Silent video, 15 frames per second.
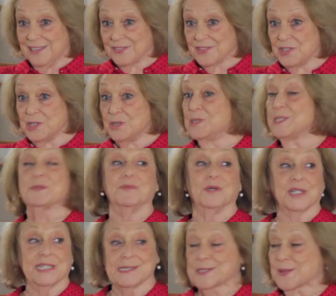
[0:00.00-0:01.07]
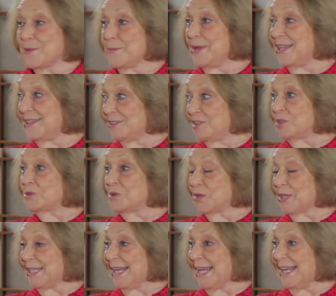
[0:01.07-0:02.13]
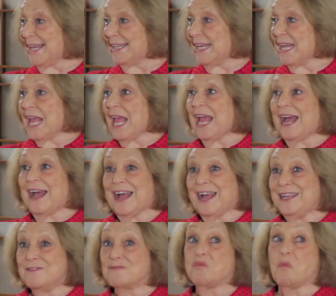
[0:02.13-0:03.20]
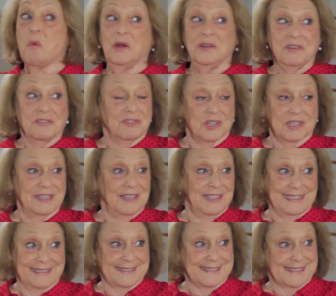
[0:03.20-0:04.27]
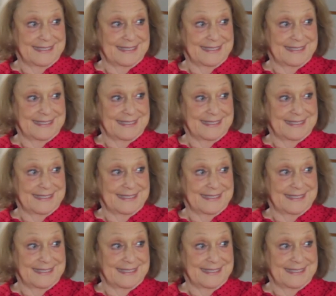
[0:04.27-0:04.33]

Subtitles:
The newest book is The Man in the Crooked Hat. I have wonderful clients.